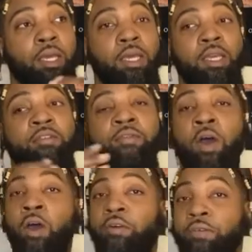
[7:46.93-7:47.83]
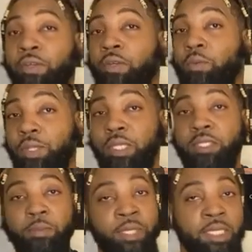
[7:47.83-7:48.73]
evolving with his
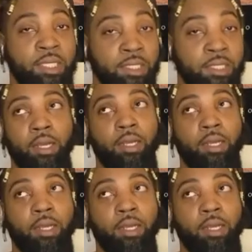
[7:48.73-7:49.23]
beats.